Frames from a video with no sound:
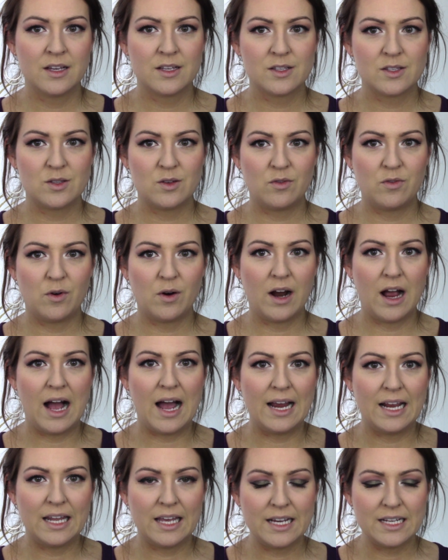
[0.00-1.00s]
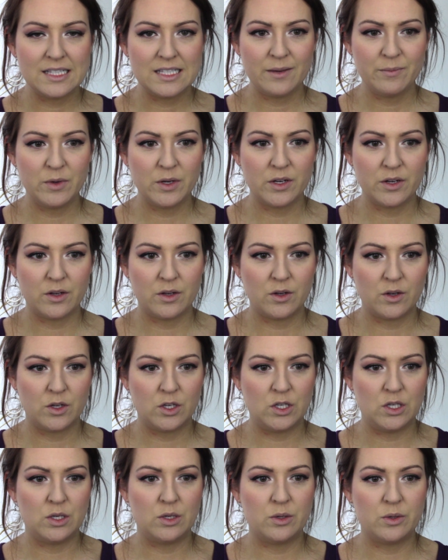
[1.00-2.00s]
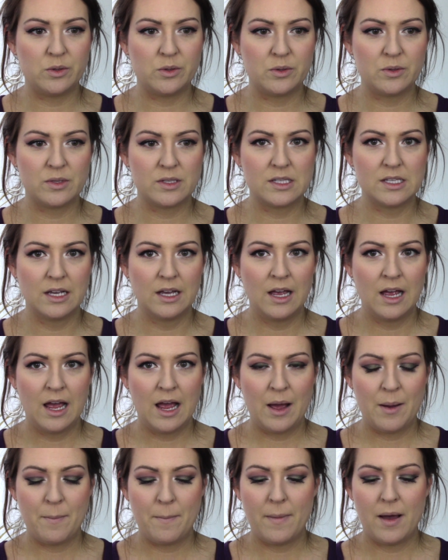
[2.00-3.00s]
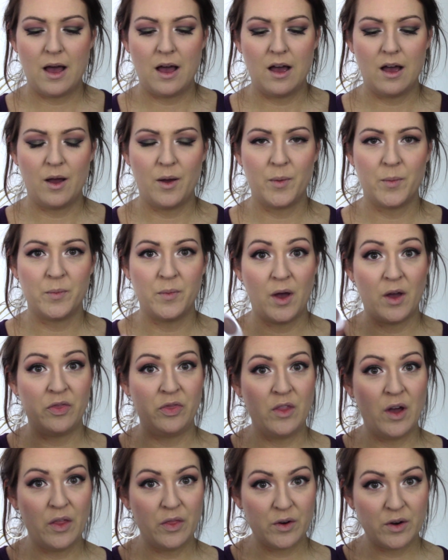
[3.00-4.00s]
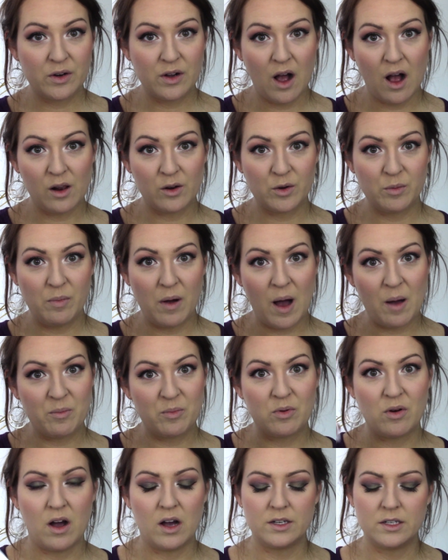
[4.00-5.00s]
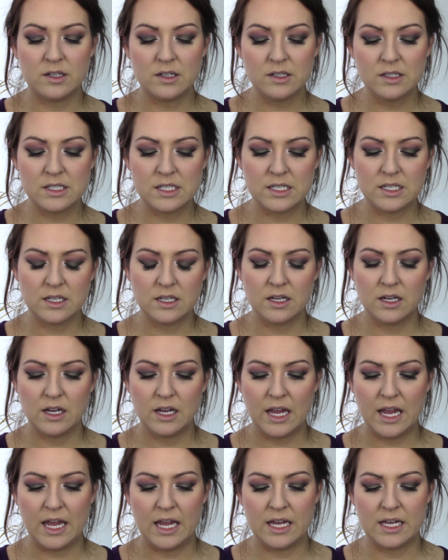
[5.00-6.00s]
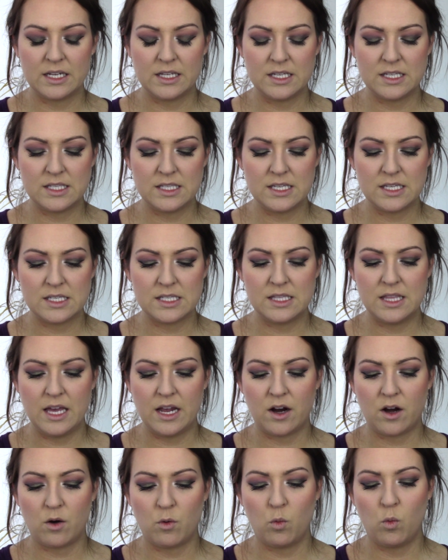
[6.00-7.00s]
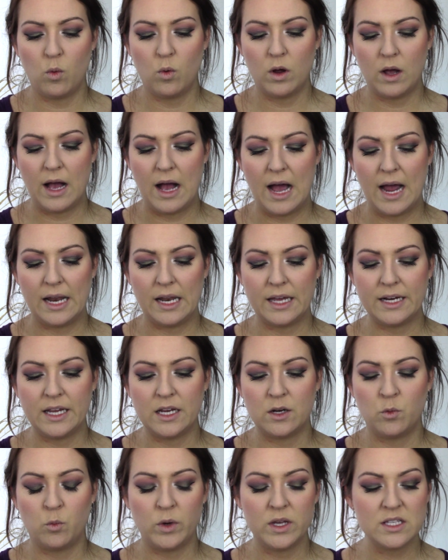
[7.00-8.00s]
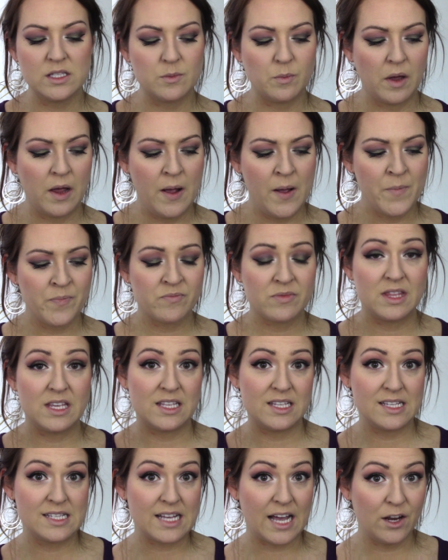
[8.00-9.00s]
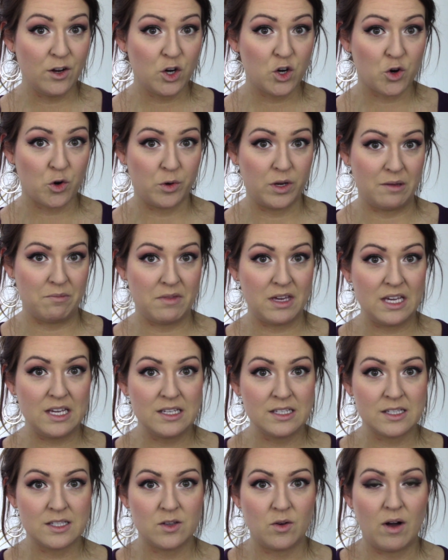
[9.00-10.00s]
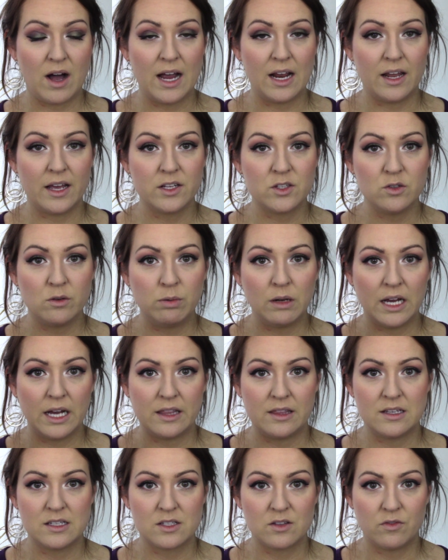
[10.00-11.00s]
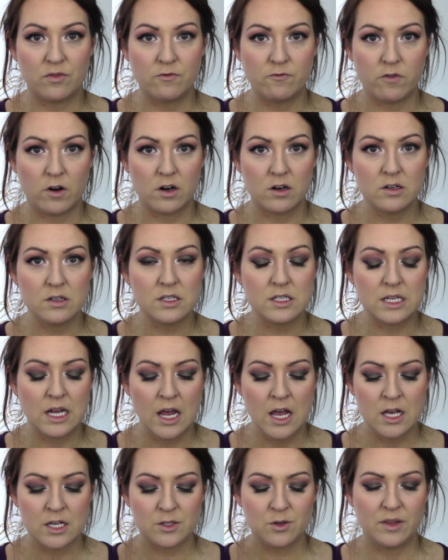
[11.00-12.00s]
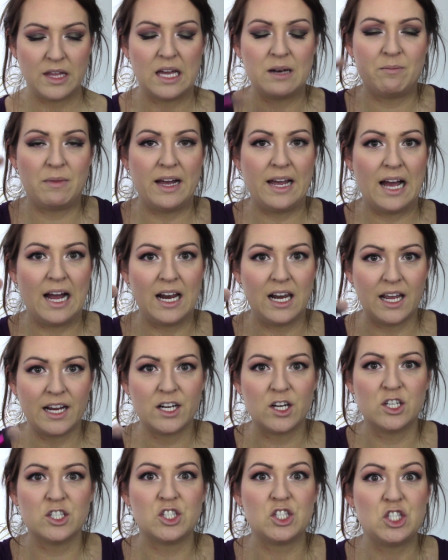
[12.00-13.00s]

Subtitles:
So for highlights, I'm gonna use another Colourpop product, and this is their highlight in Wisp. This is kind of creamy, so I like to apply this first so that my highlight on